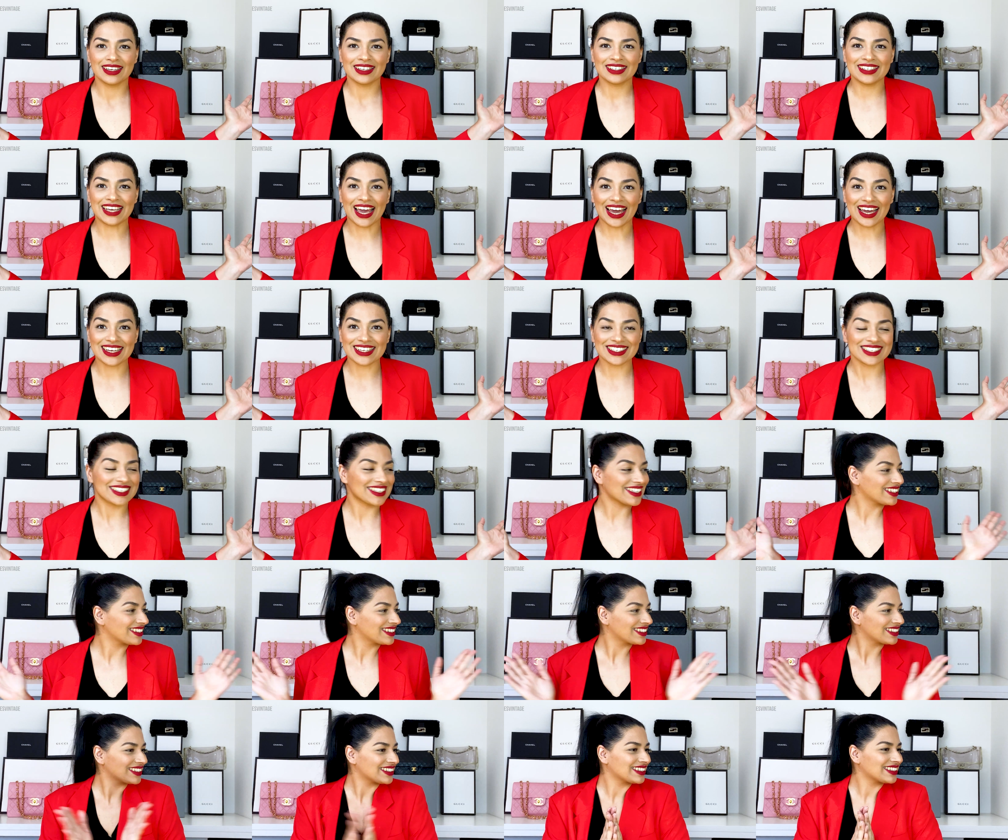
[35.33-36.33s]
Guys,
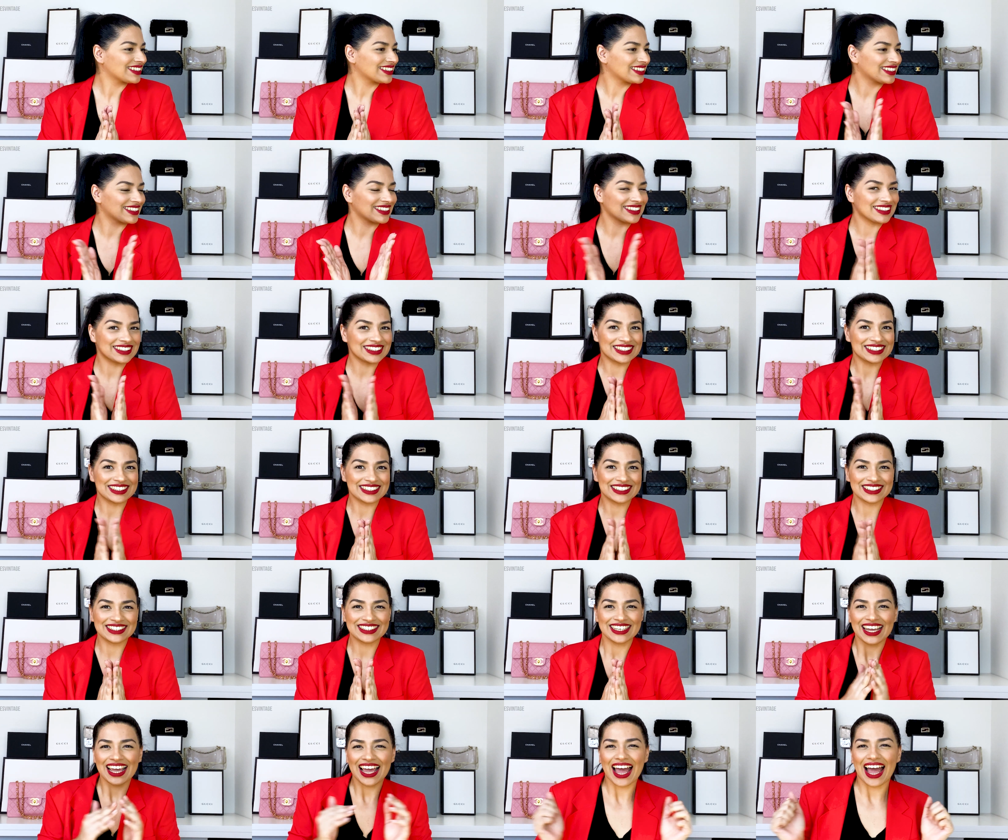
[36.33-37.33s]

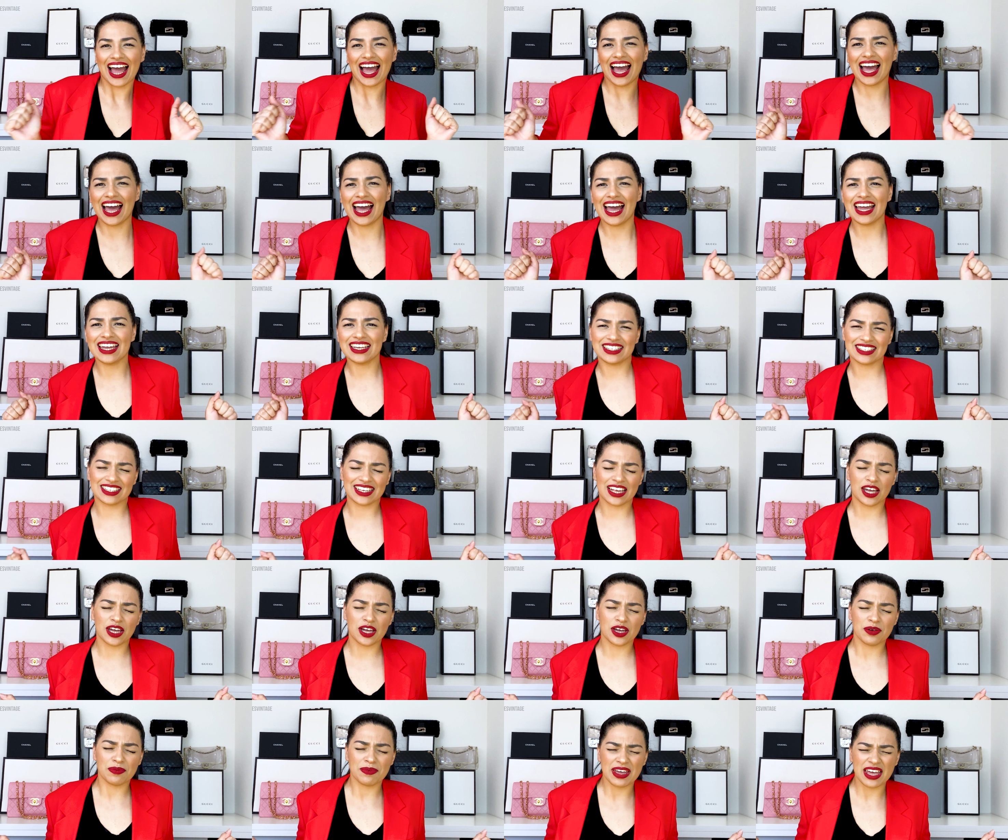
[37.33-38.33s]
I'm so
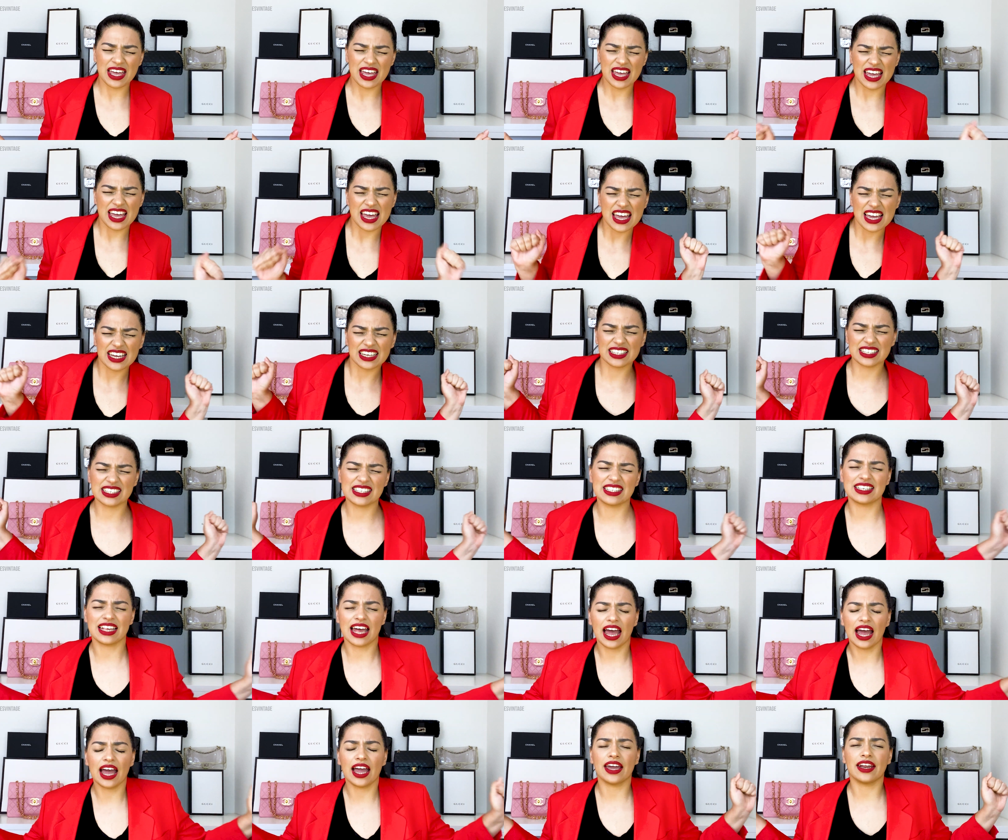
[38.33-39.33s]

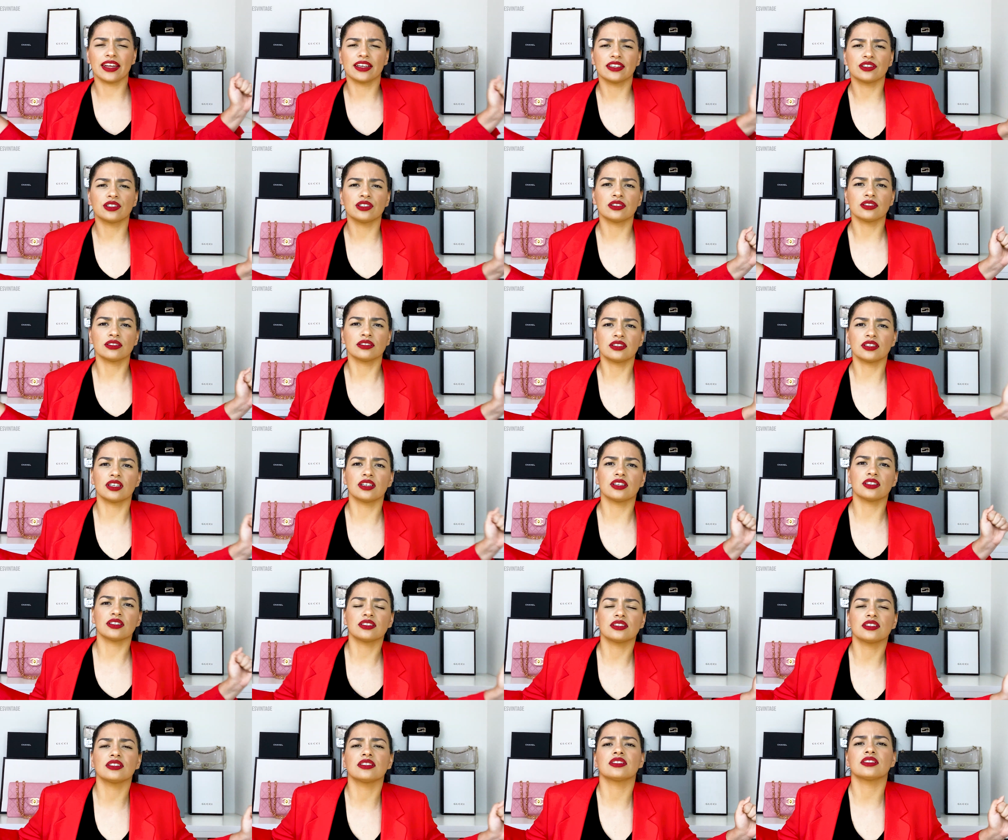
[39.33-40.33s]
excited, and
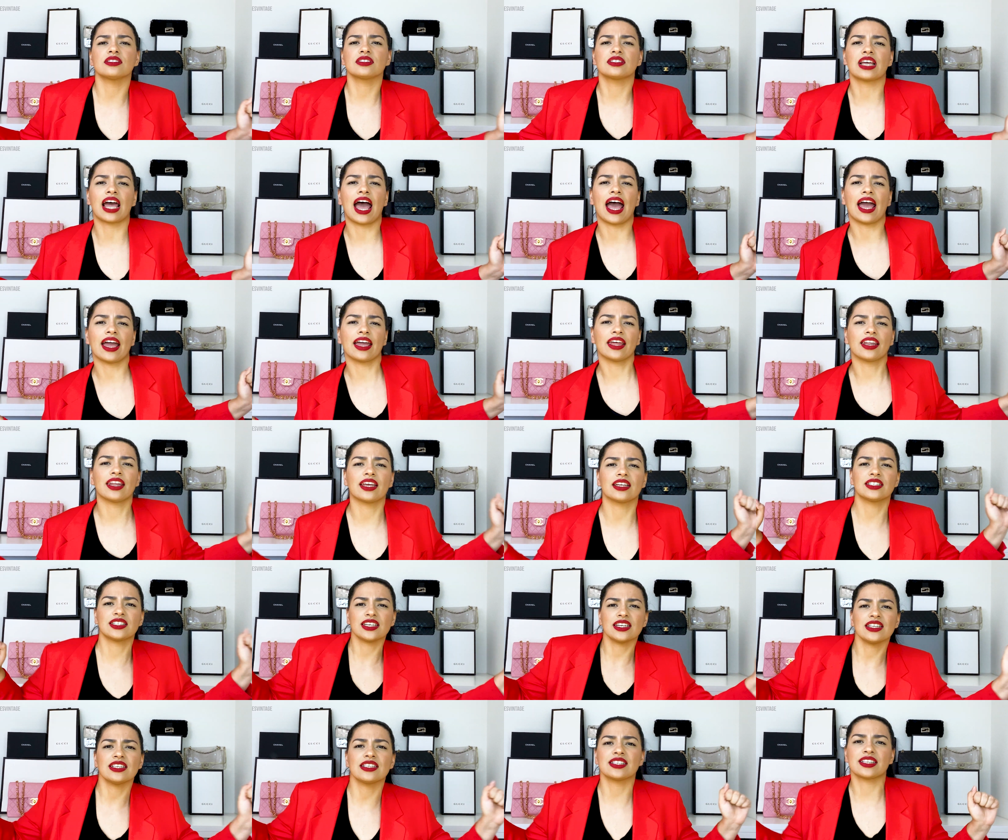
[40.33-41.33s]
I
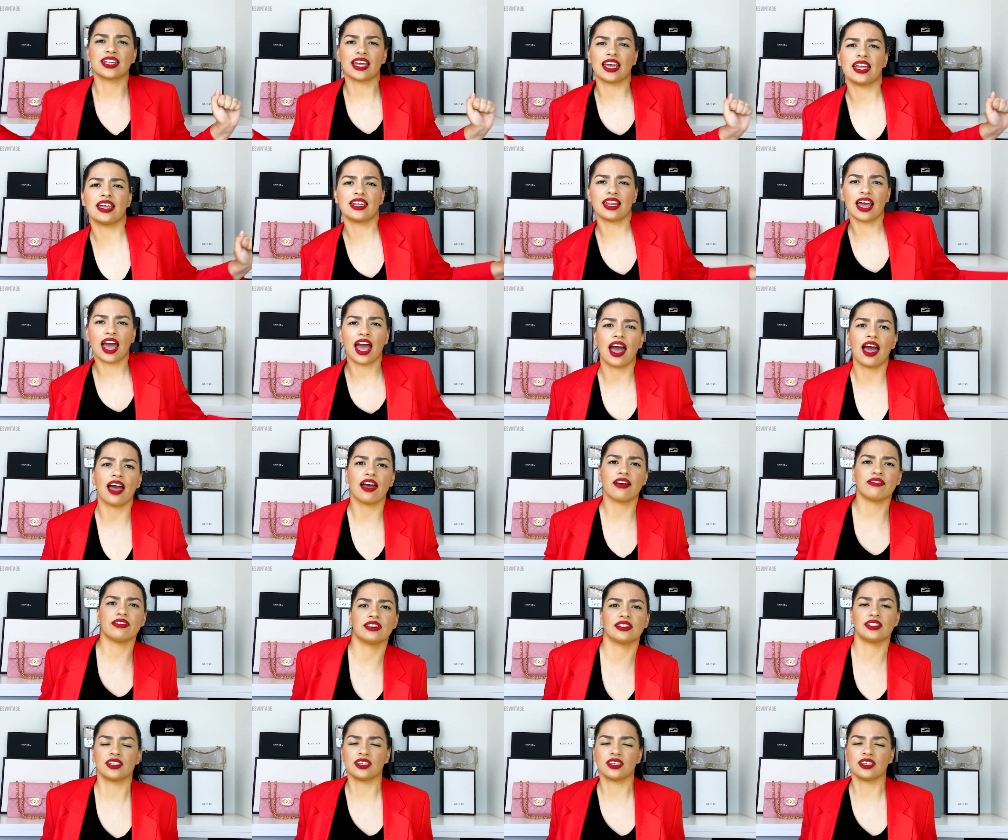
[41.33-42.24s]
just can't have it.